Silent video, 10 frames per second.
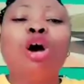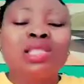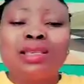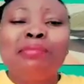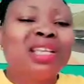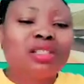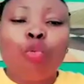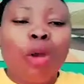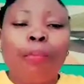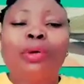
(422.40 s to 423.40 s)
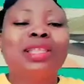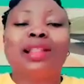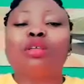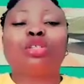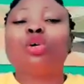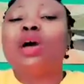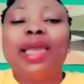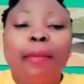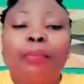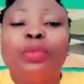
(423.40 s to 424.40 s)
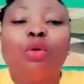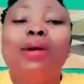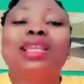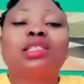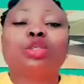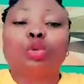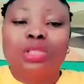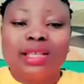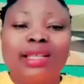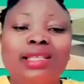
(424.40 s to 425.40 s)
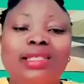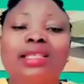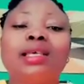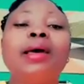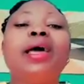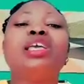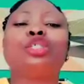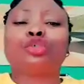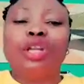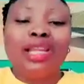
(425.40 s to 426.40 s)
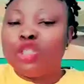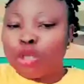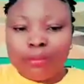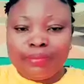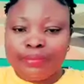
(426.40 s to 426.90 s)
ultimate weapon that does not help humanity to think these days is religion.